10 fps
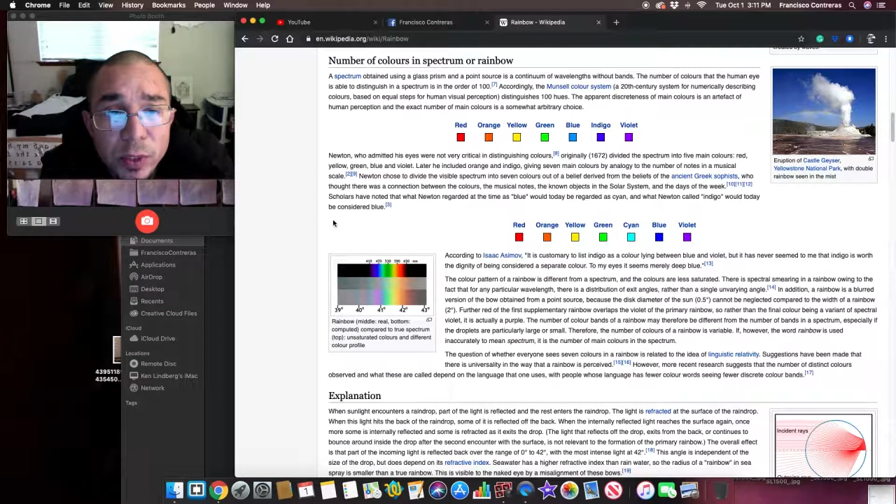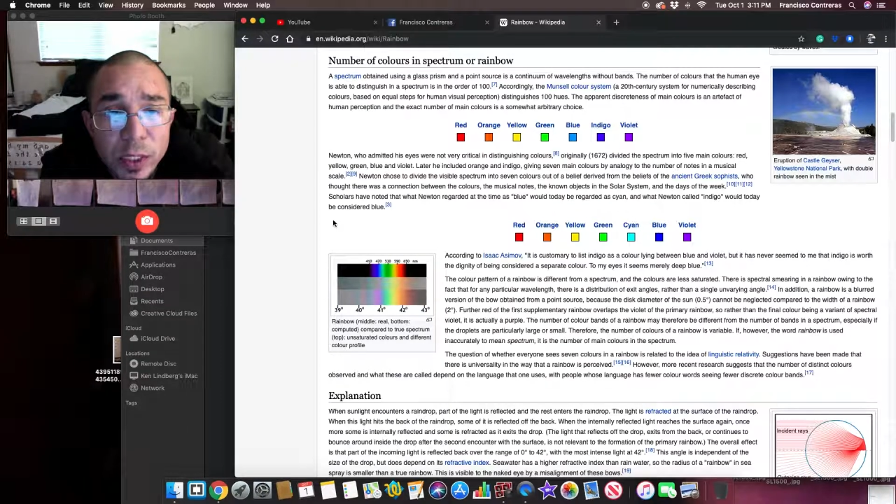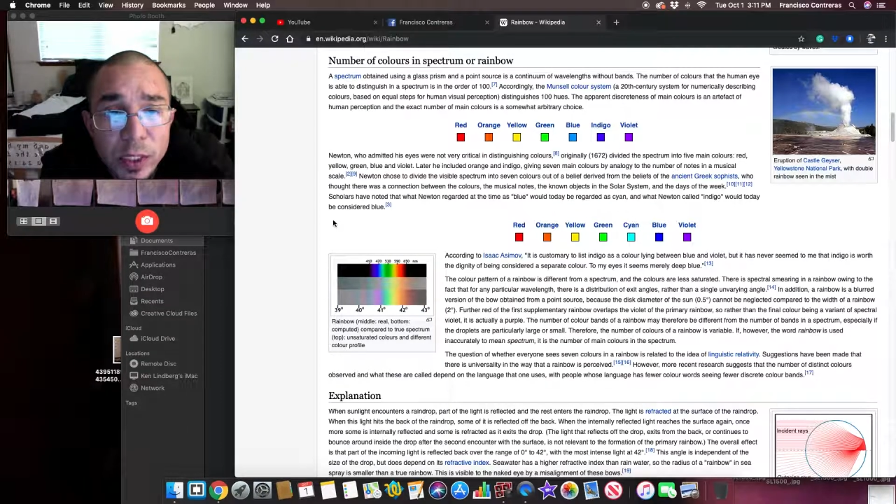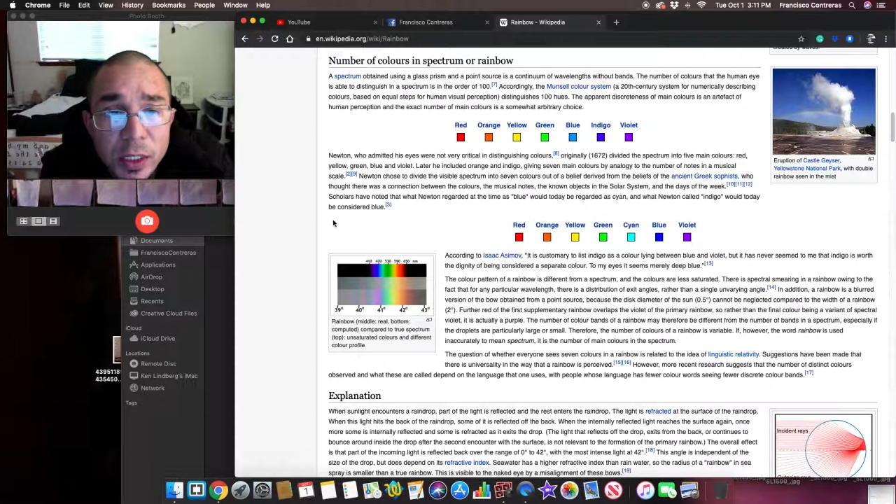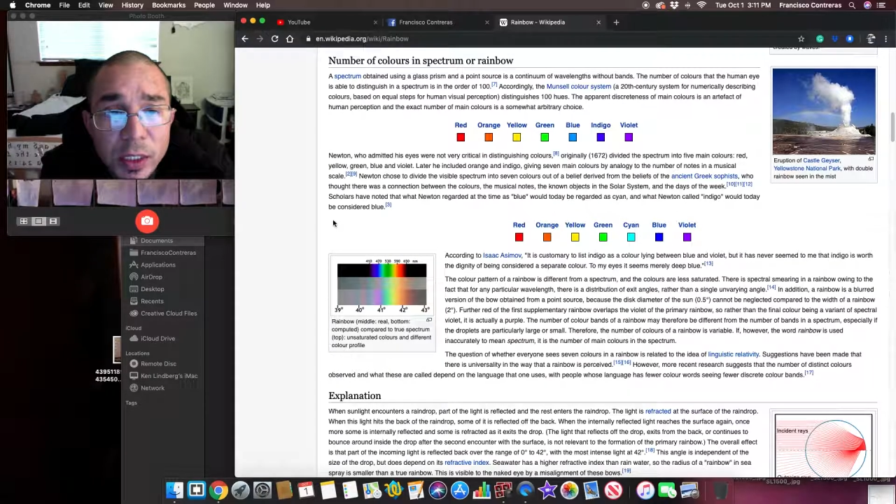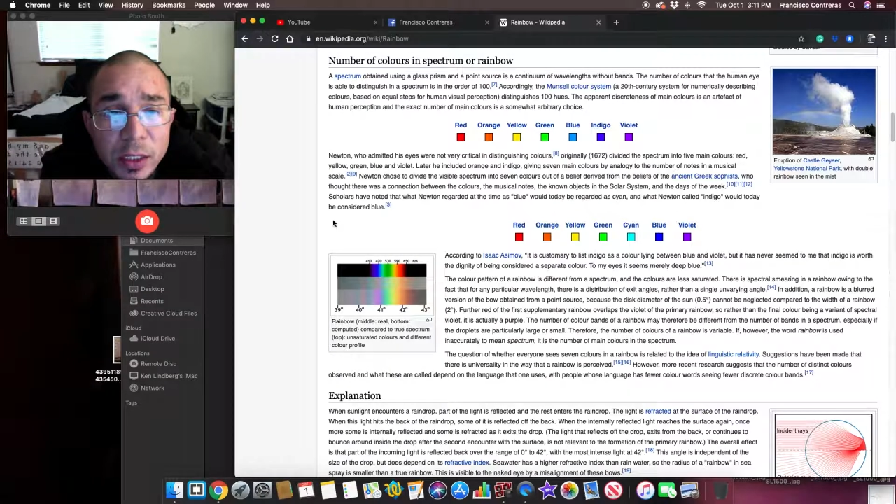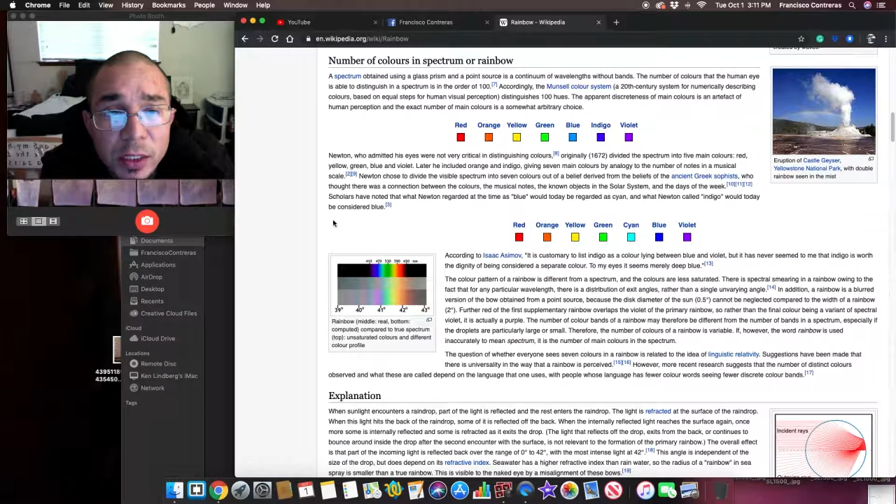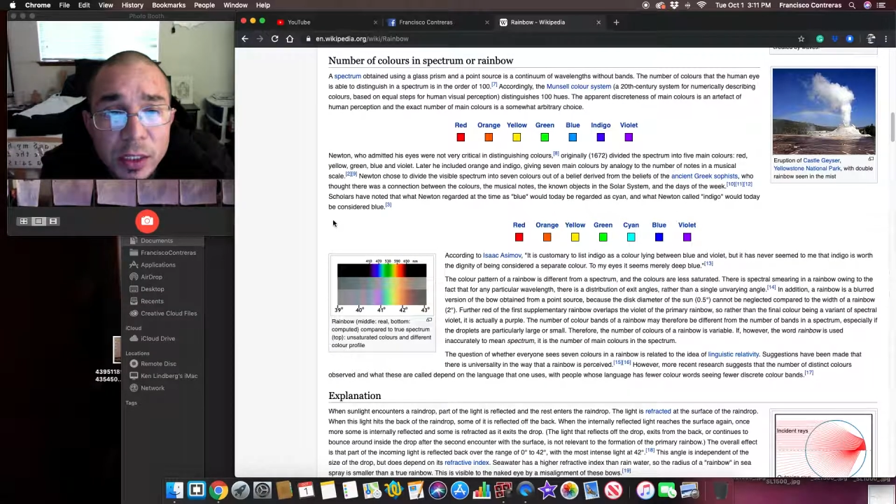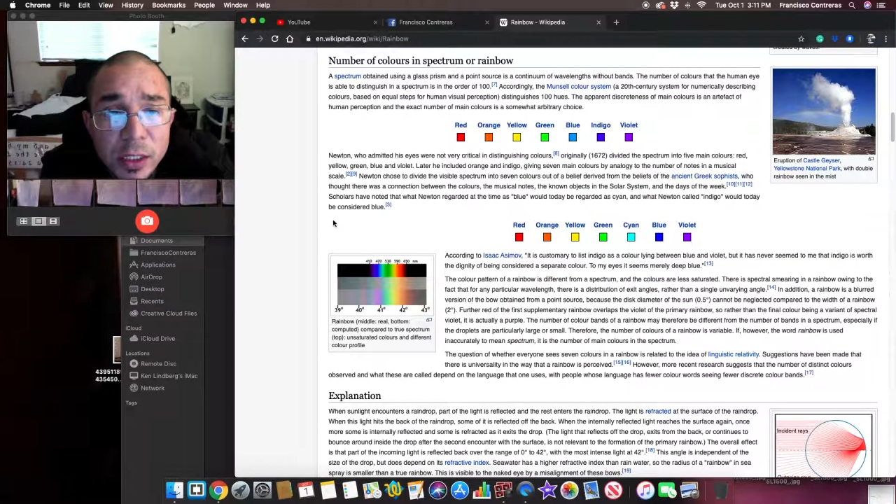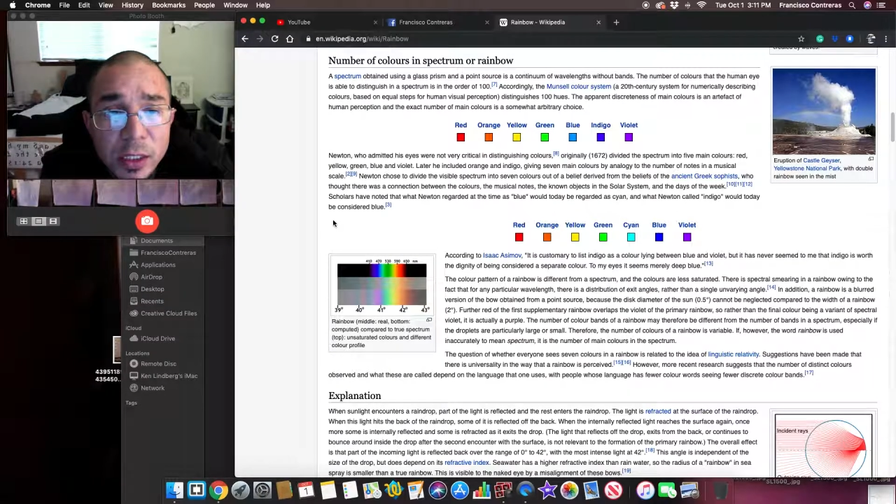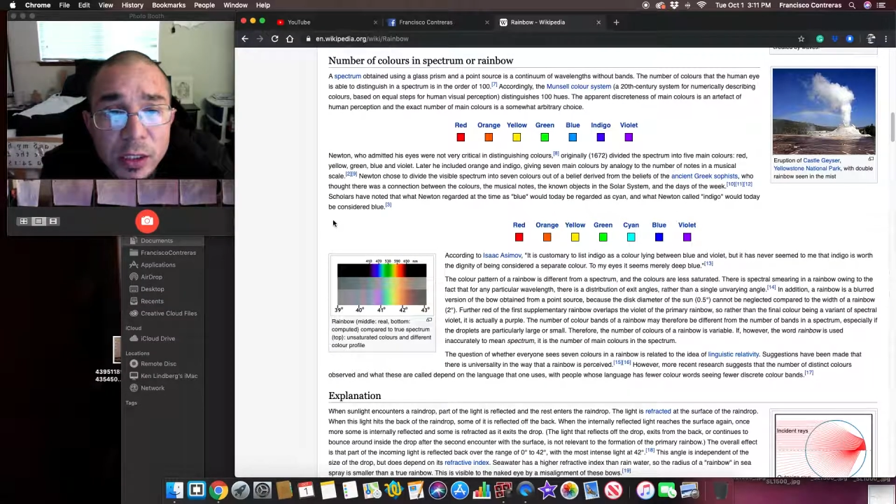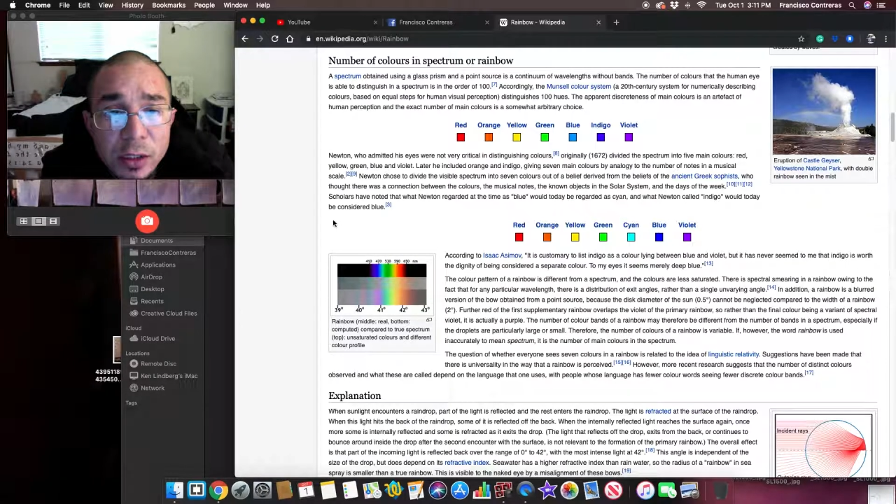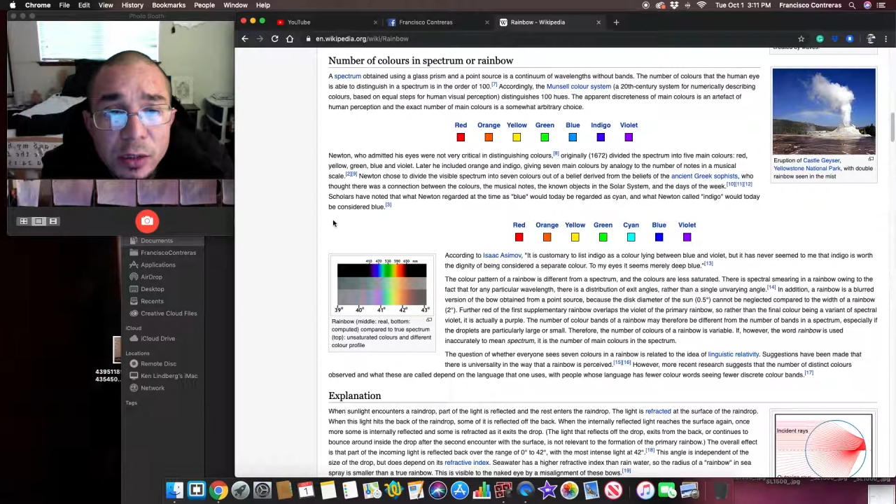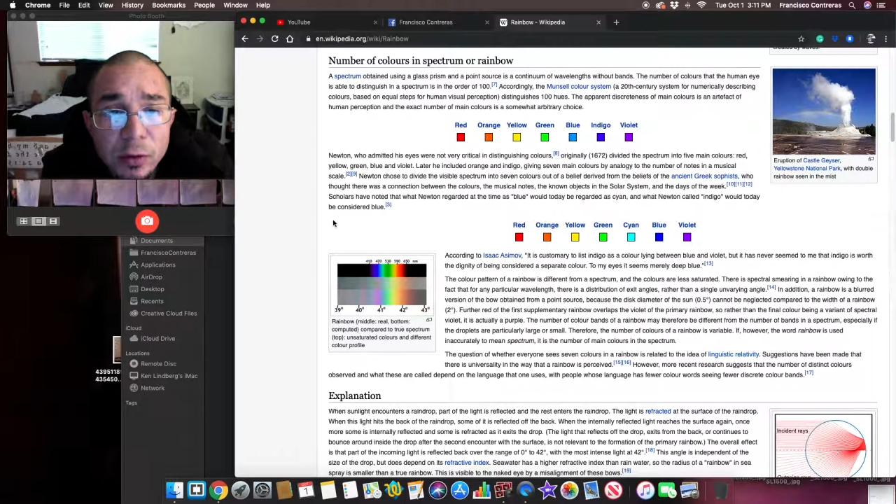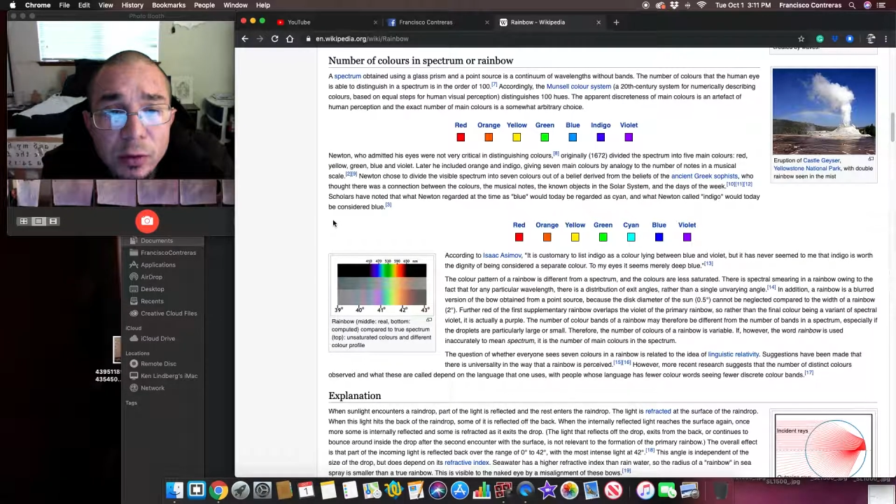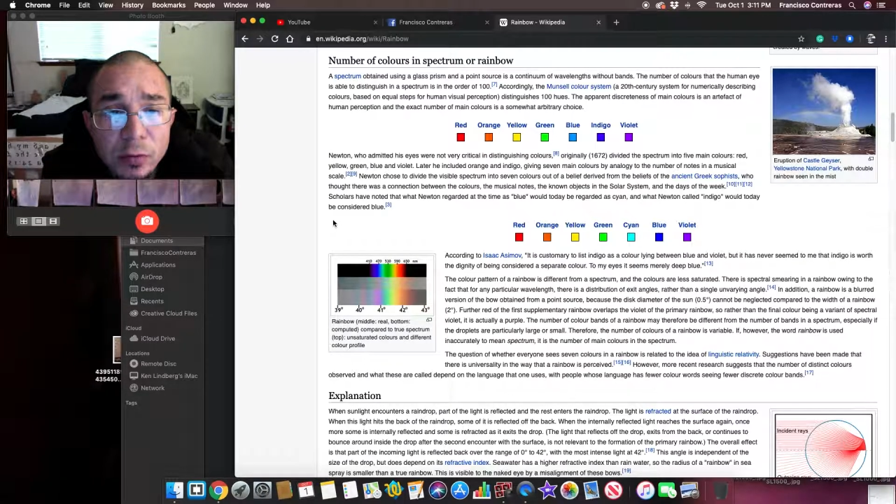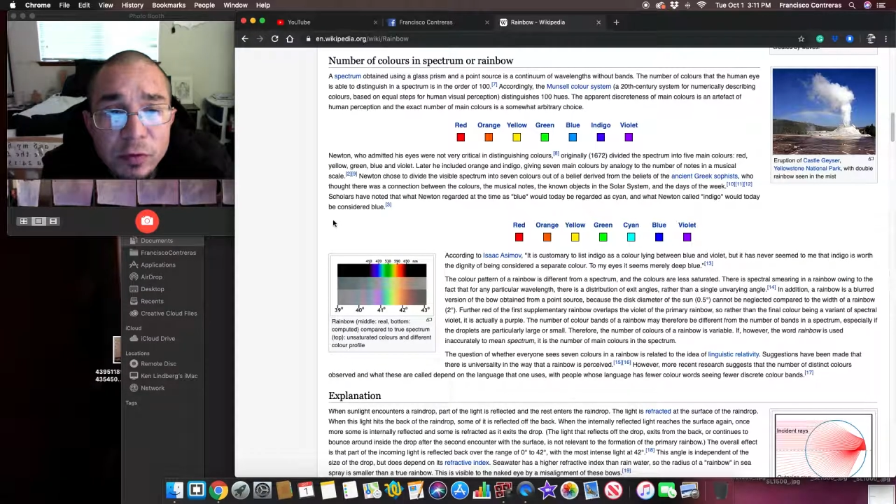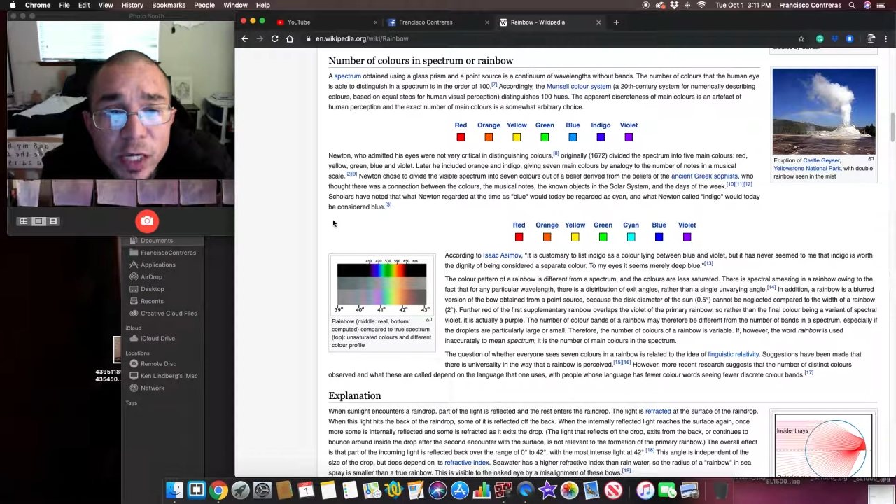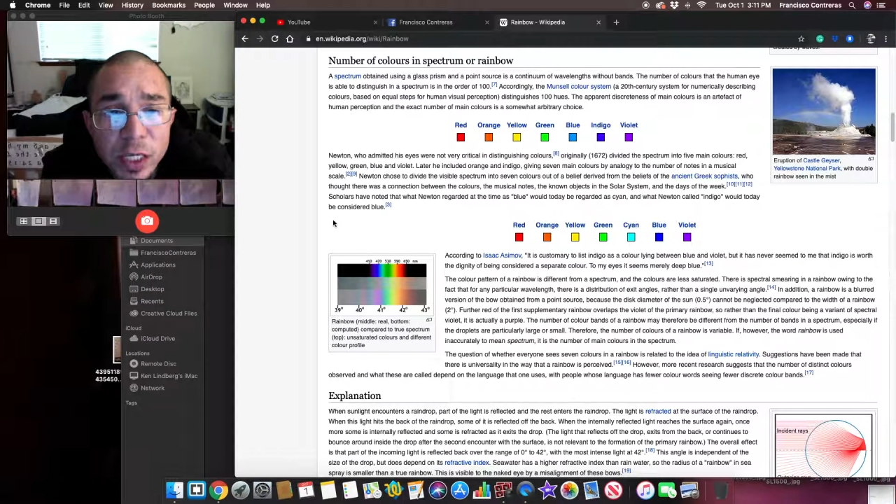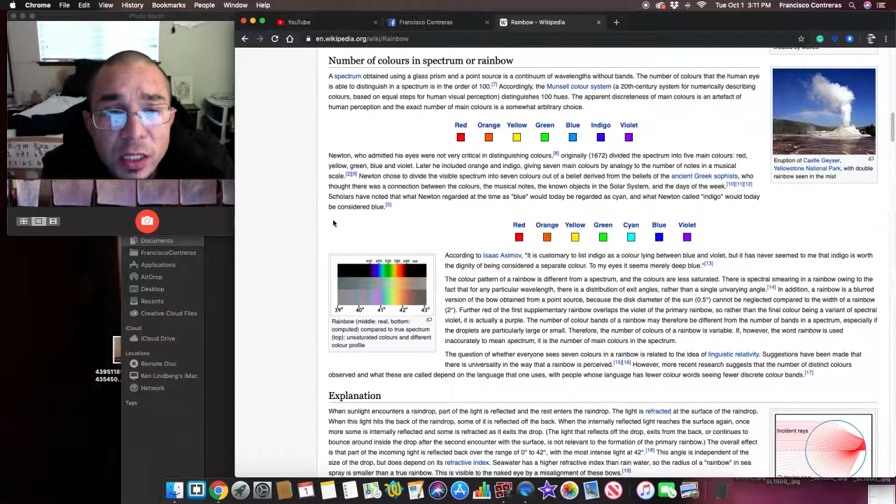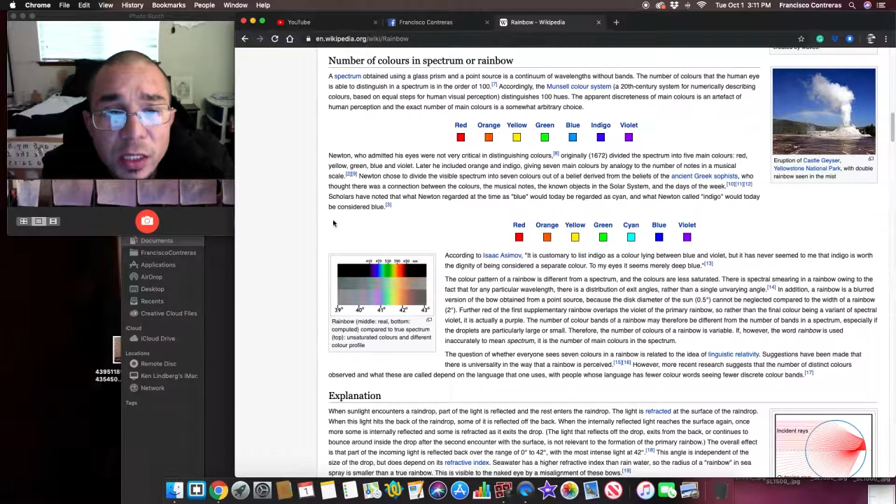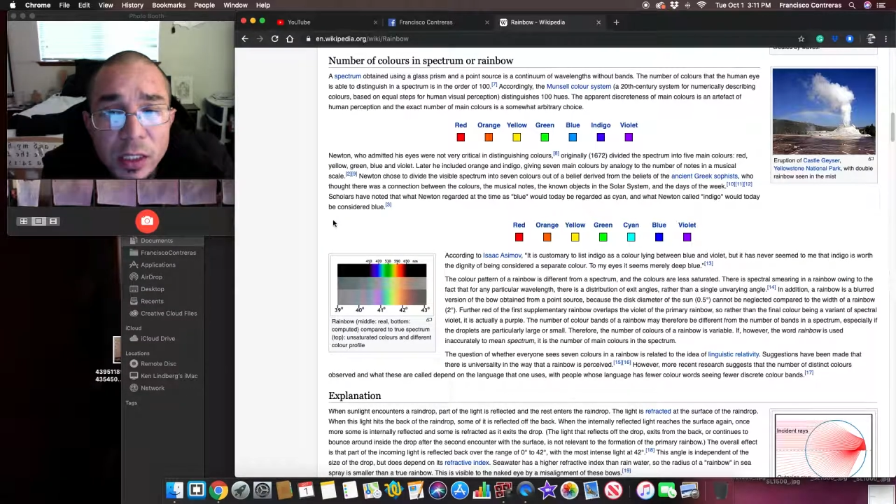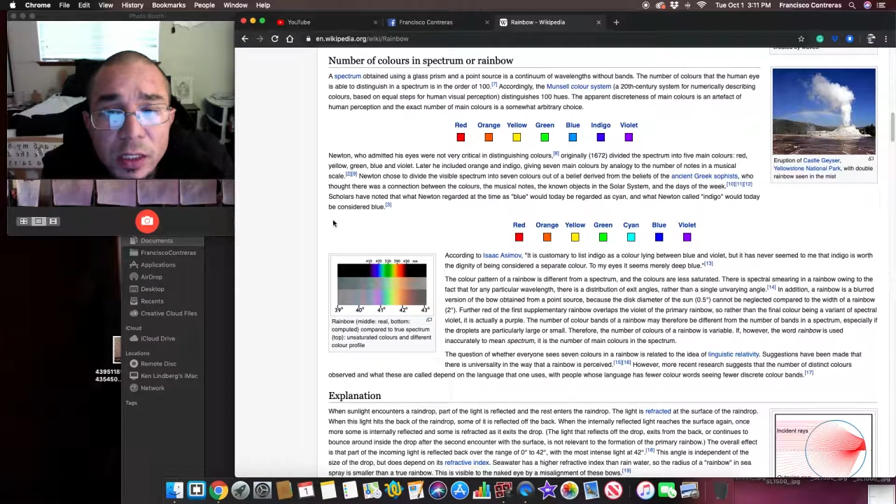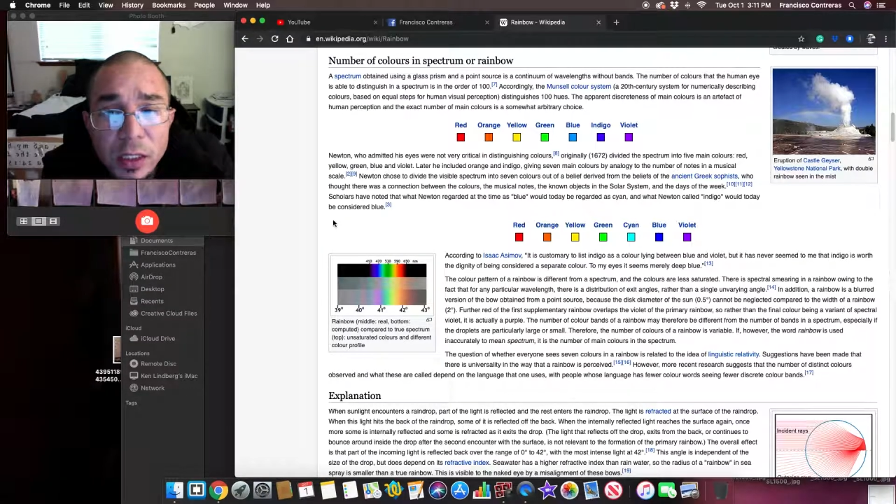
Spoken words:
indigo, violet.